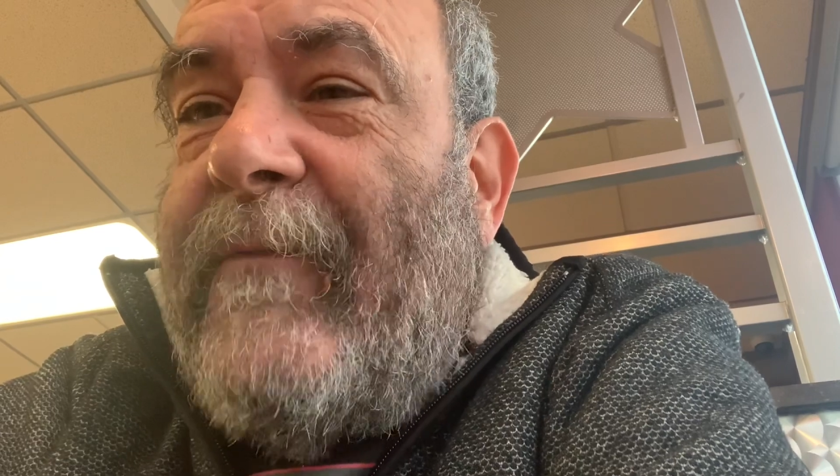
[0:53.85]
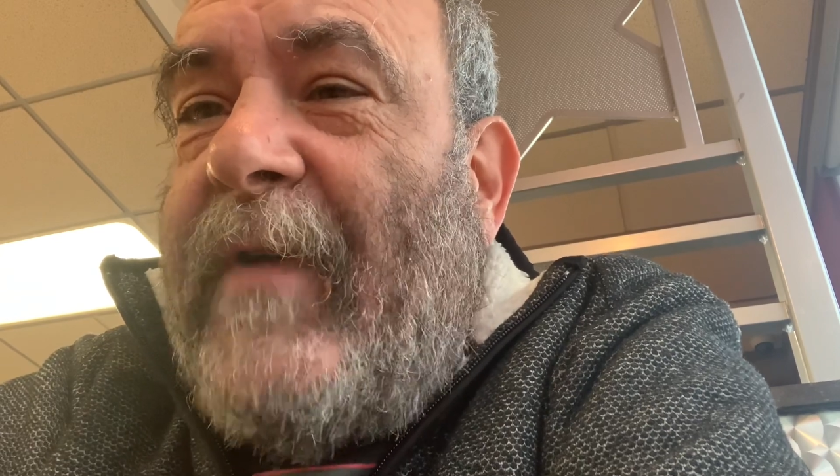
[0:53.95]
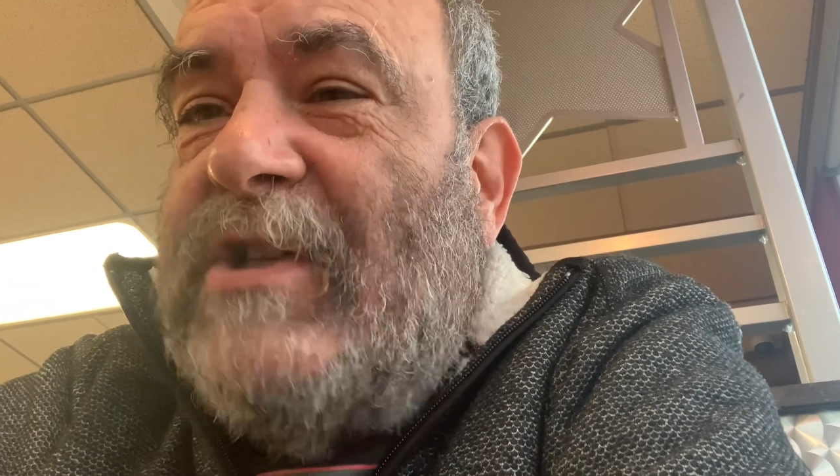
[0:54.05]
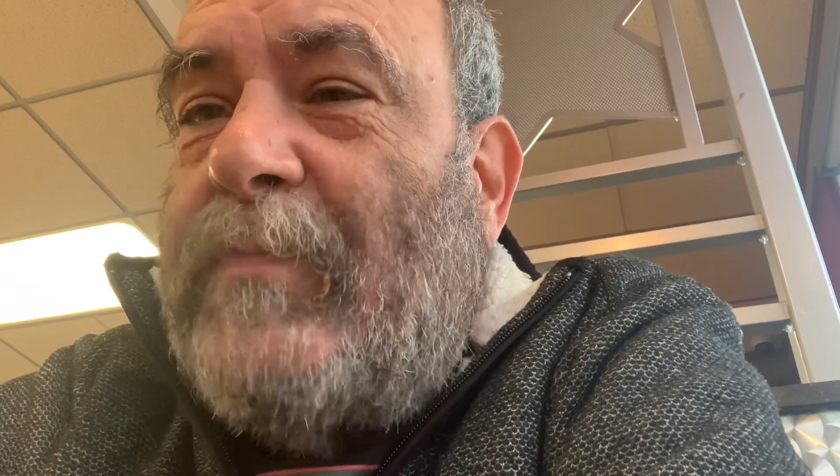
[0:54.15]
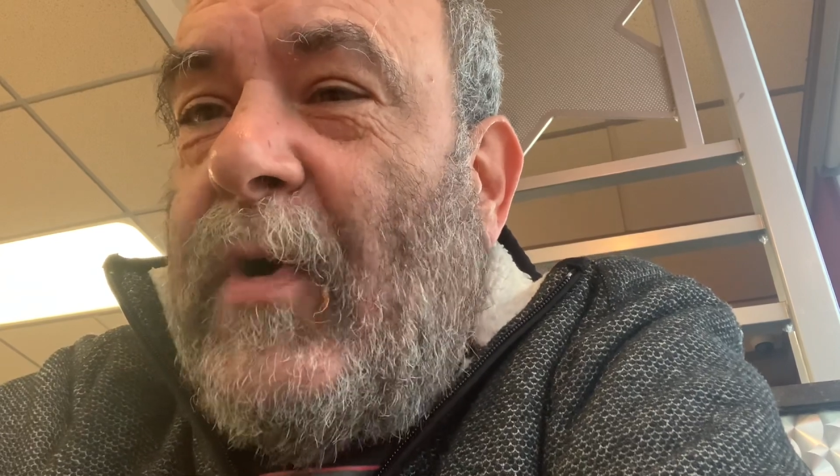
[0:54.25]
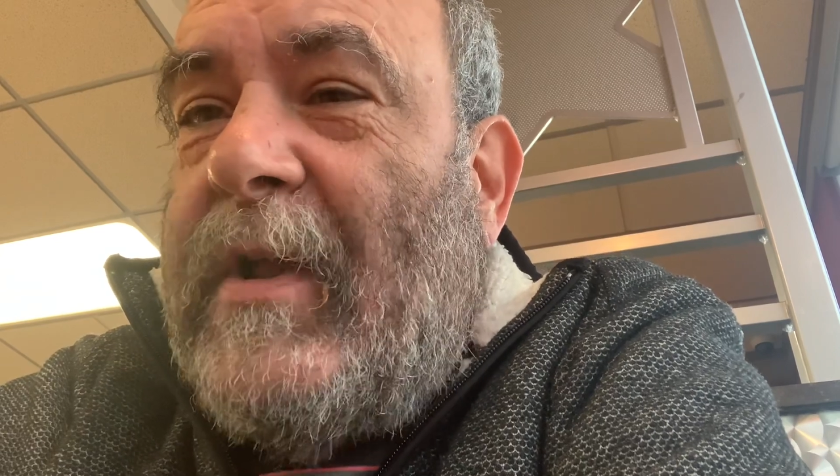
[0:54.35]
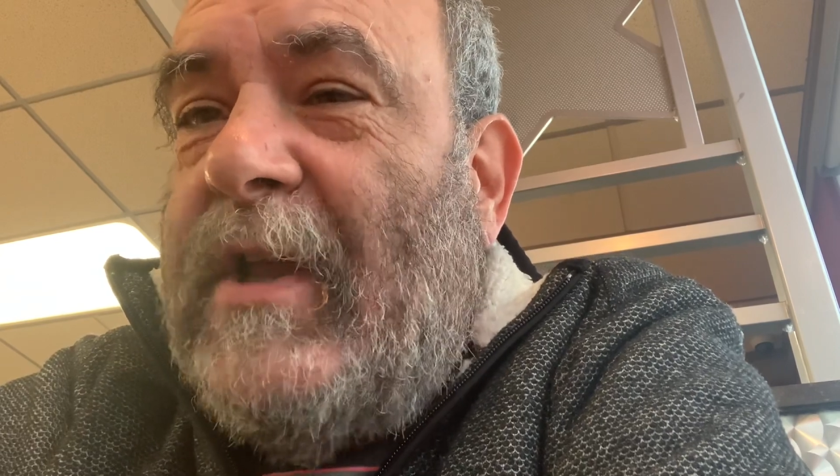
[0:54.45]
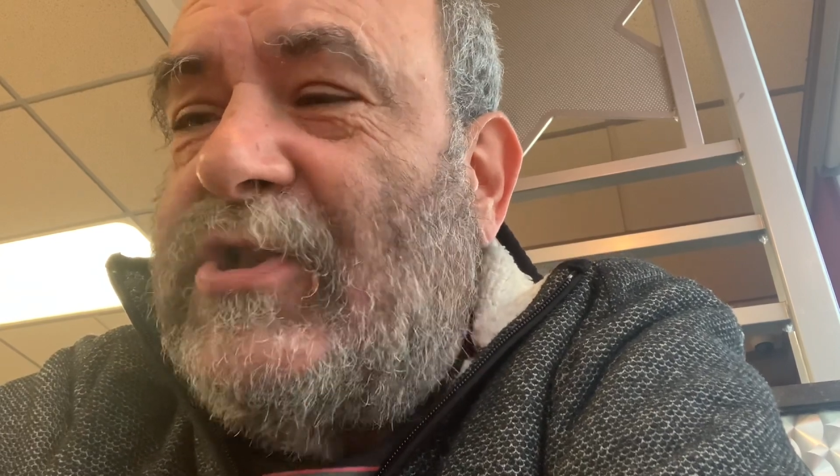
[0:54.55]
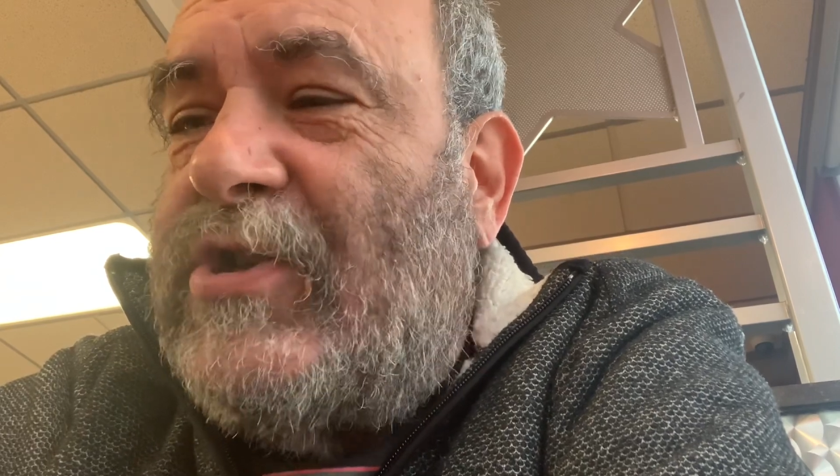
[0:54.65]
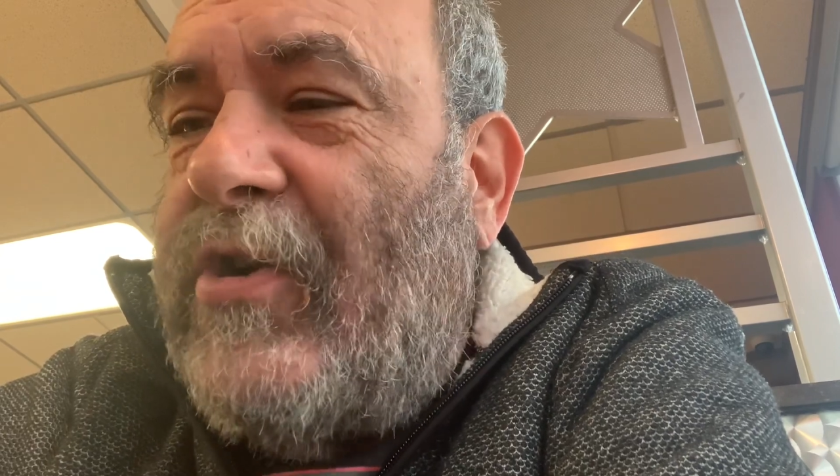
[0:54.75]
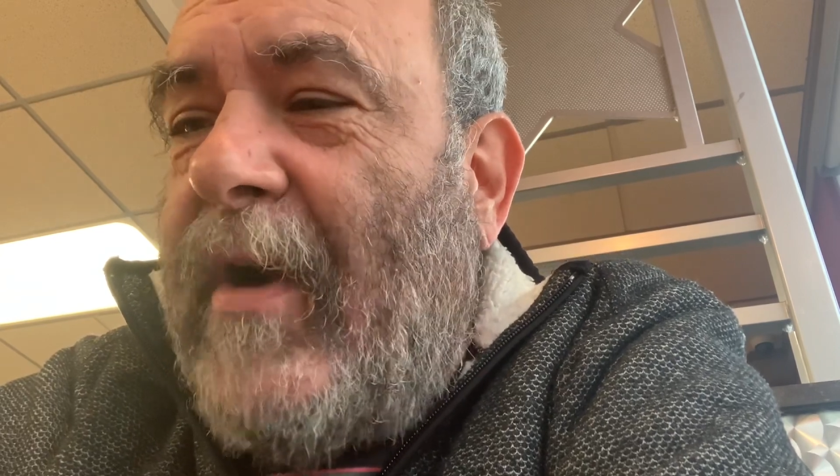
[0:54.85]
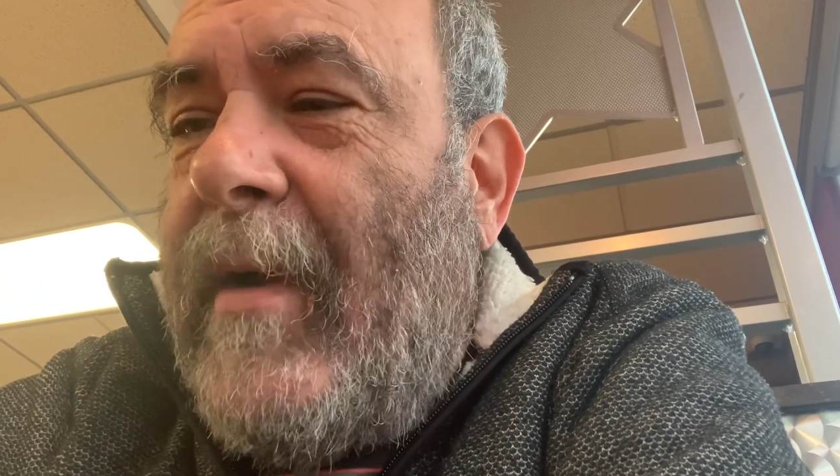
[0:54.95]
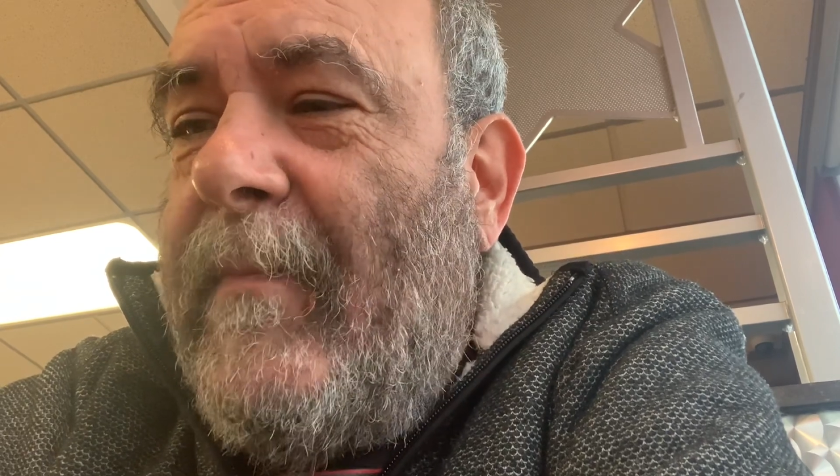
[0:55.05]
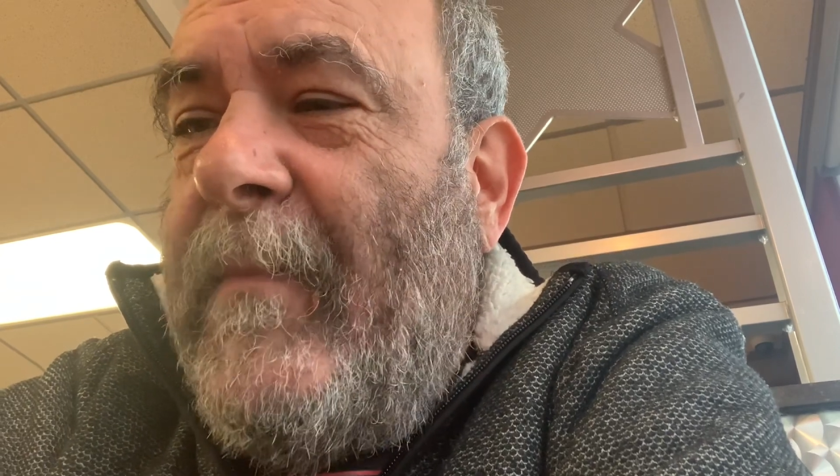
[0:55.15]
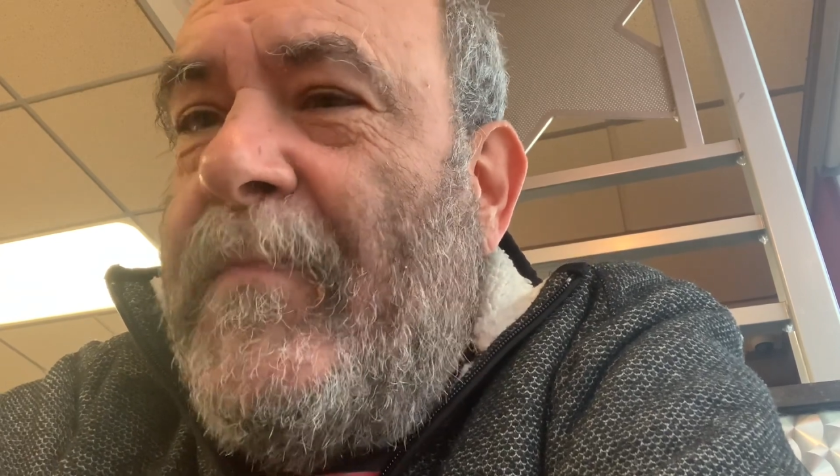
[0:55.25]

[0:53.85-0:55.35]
on Facebook, Instagram,